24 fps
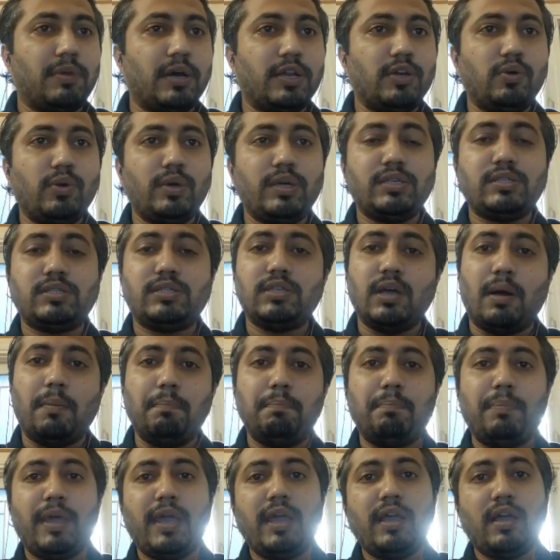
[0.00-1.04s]
Manu is
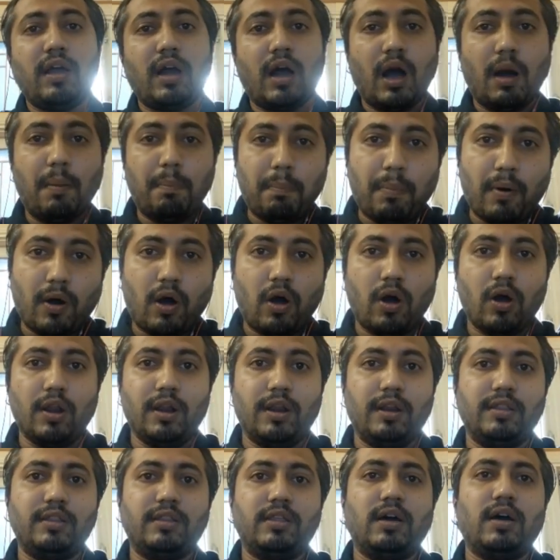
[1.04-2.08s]
jumping
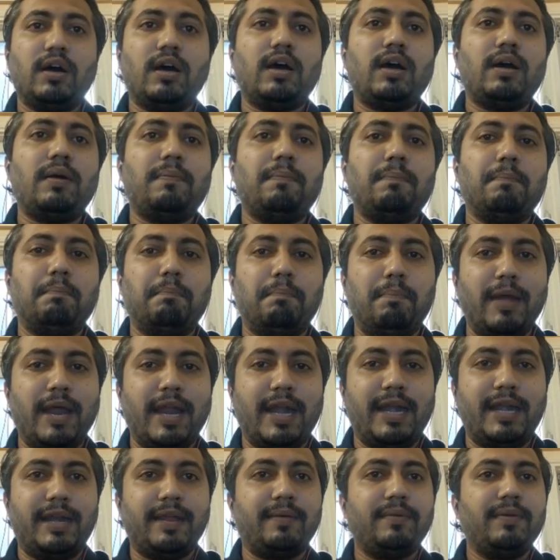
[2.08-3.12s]
upon the
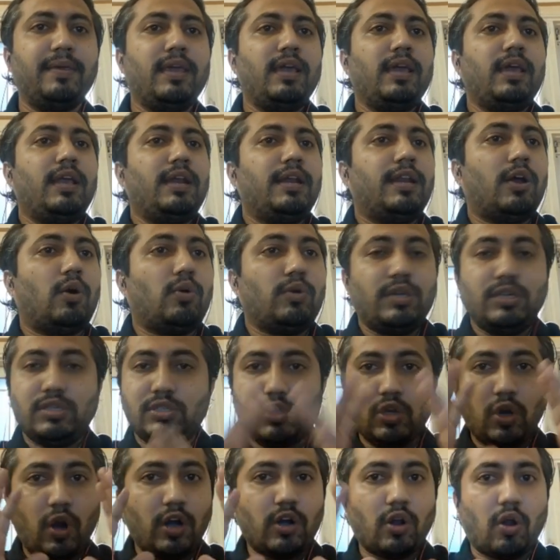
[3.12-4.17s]
bed. Now he
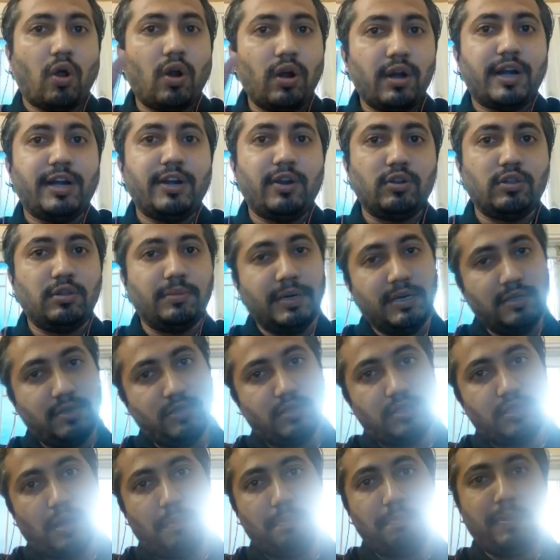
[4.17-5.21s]
is not already on the bed, he
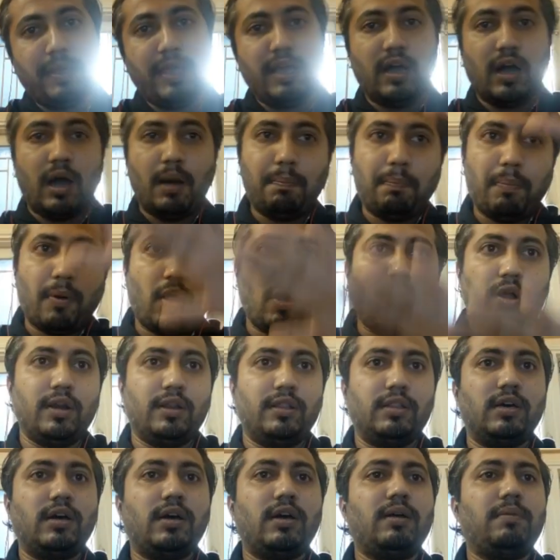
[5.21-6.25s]
is jumping
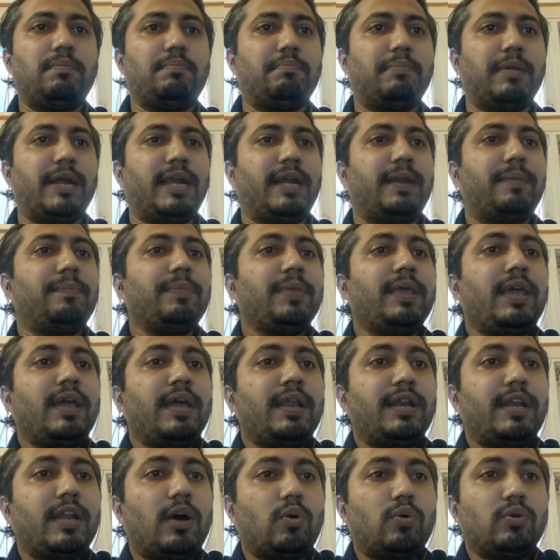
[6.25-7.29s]
upon the bed.
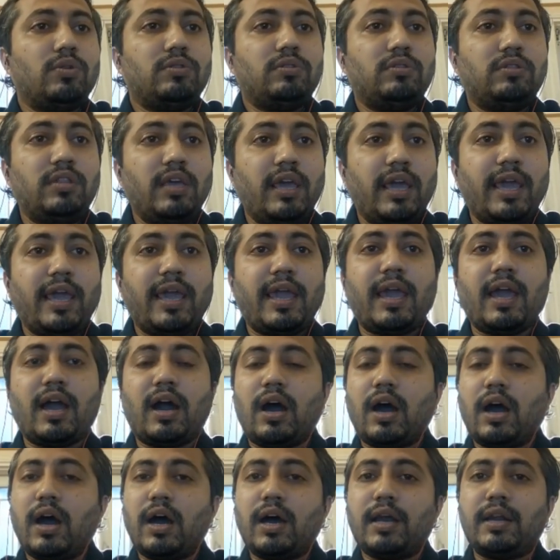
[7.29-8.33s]
Now they
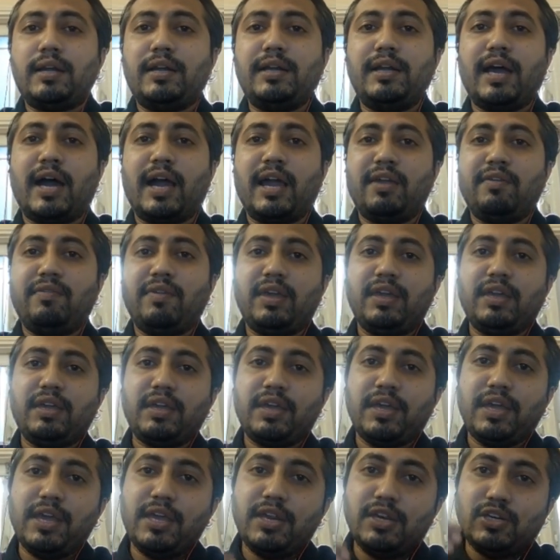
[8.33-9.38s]
are
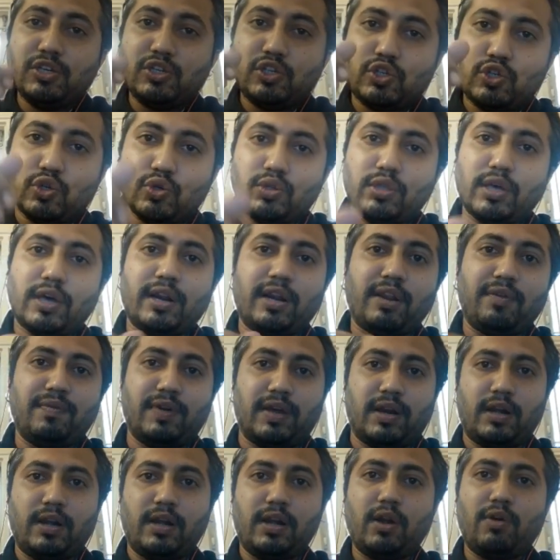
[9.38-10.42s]
diving into the
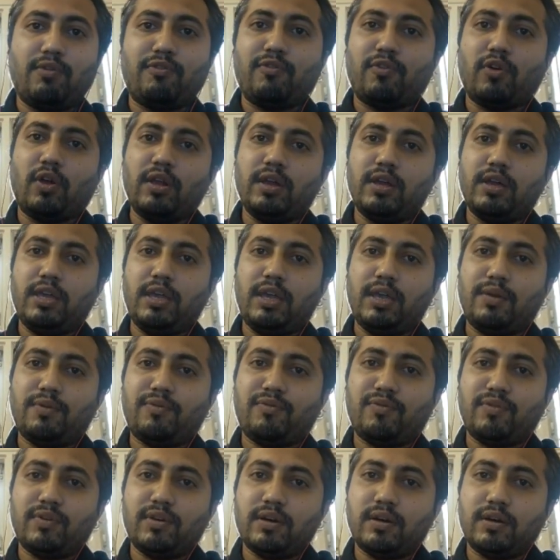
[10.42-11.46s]
river. Now
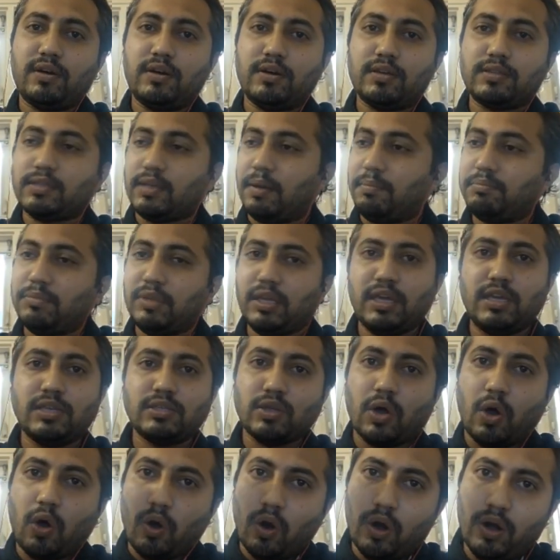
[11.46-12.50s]
if something
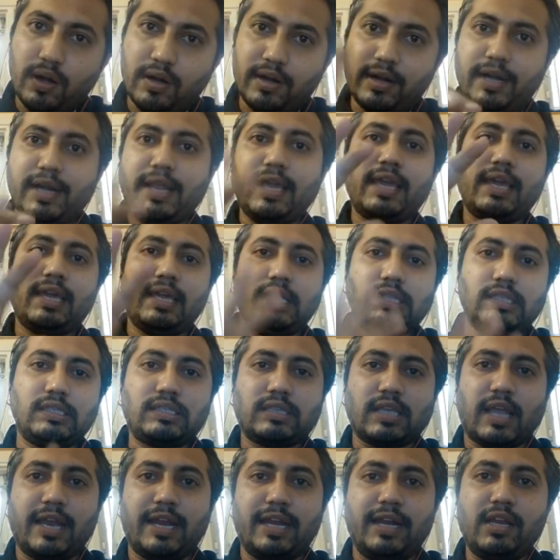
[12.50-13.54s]
is already
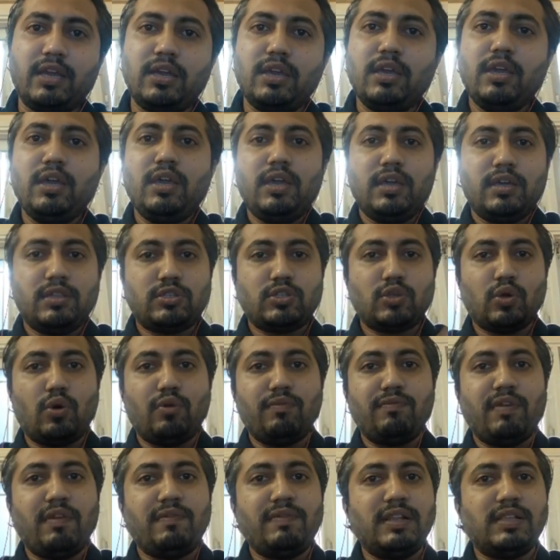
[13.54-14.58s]
inside,
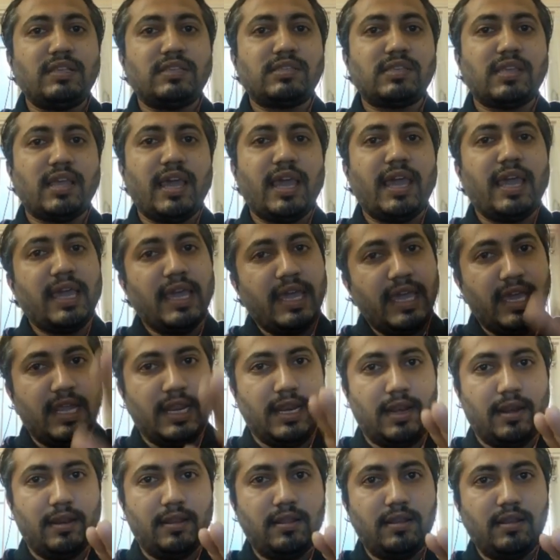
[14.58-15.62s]
so we will say
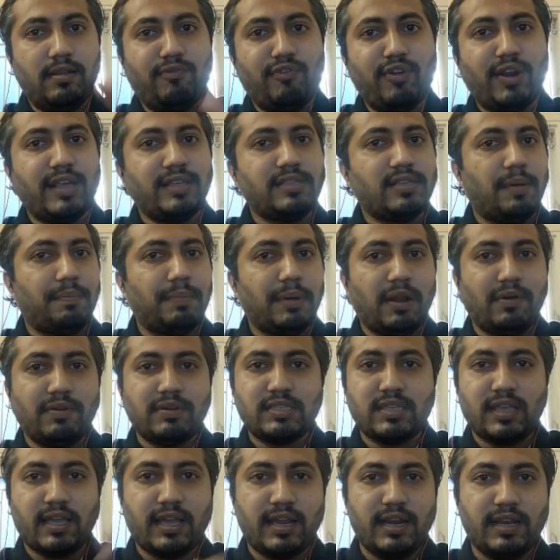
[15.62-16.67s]
in. For example, our
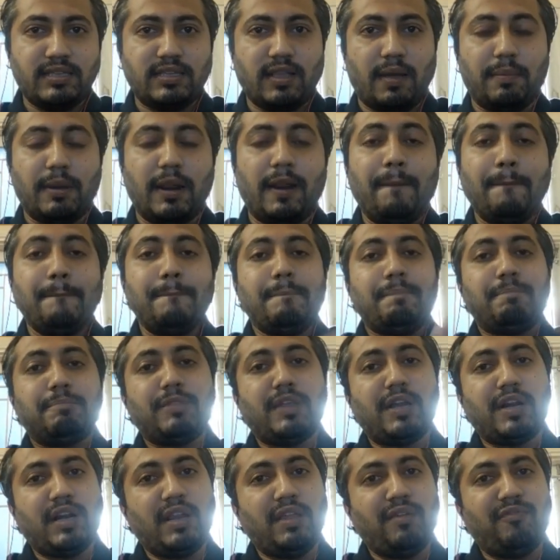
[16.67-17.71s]
second example,
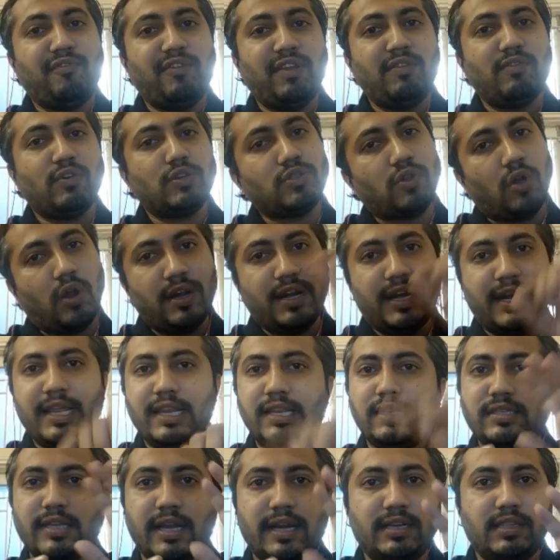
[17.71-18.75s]
the refill was already
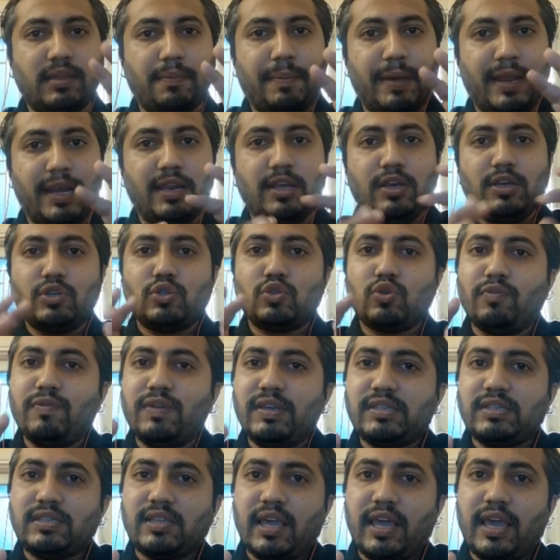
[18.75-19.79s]
inside the pen, so
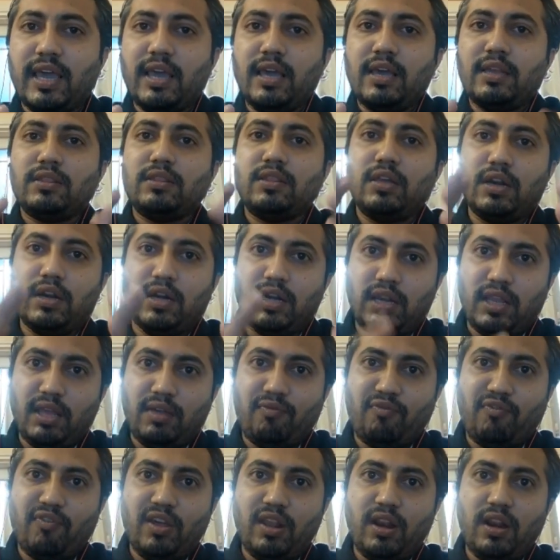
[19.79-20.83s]
we say the
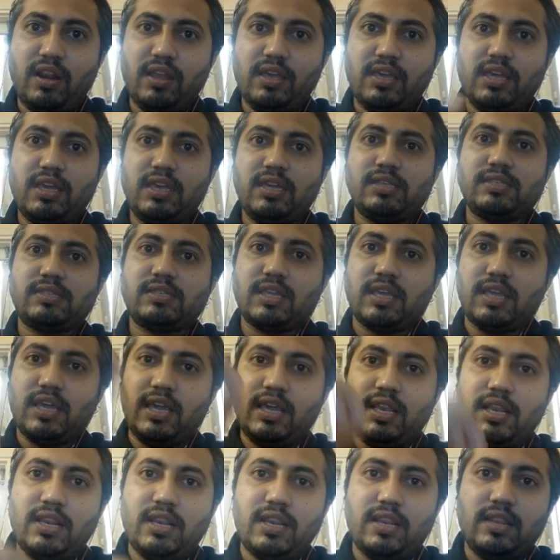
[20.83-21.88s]
refill is
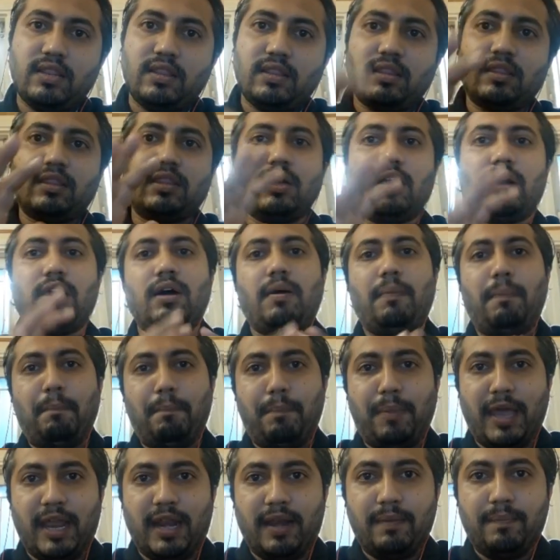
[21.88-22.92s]
in the
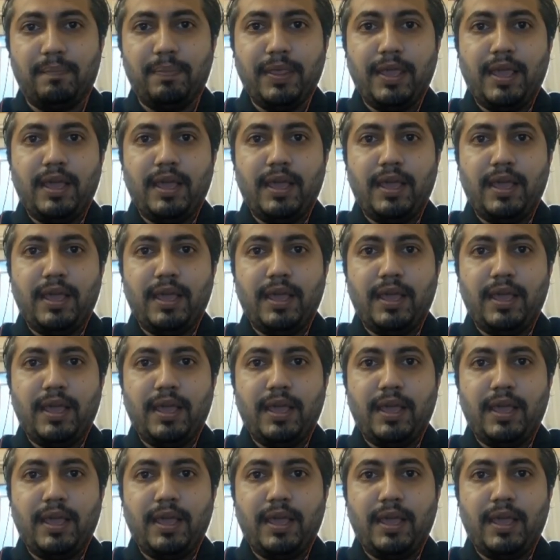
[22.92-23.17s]
pen.